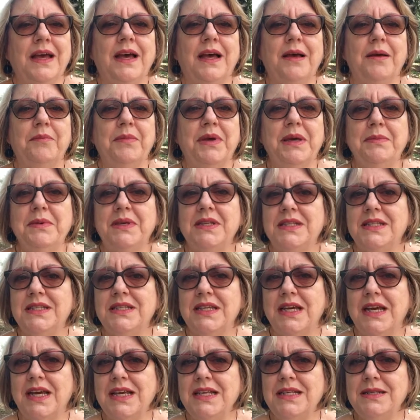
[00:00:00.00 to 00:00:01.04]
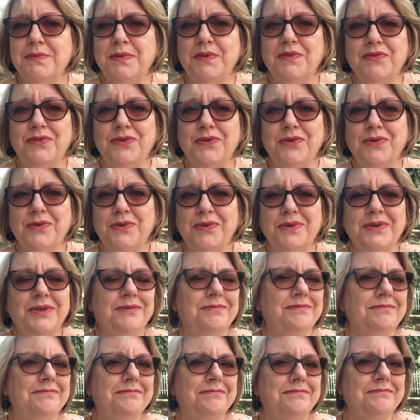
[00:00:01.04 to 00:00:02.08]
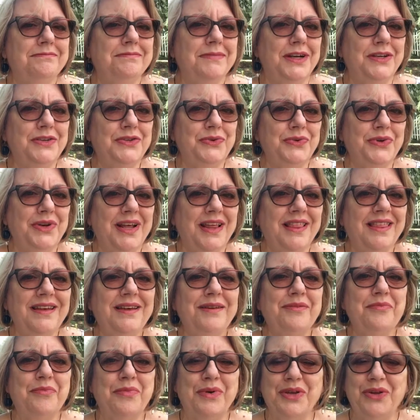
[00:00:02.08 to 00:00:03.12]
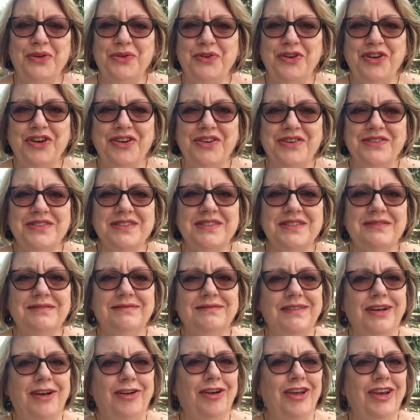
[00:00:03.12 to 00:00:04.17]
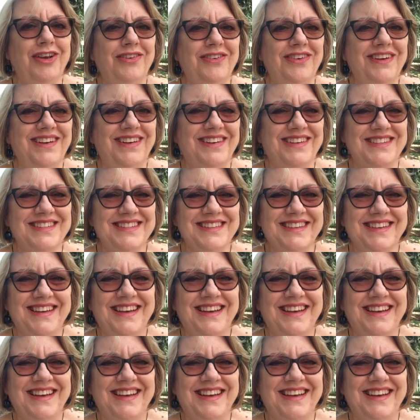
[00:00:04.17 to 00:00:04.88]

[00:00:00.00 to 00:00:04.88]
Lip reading: Maybe it's days before I do another, but who knows? Only God knows.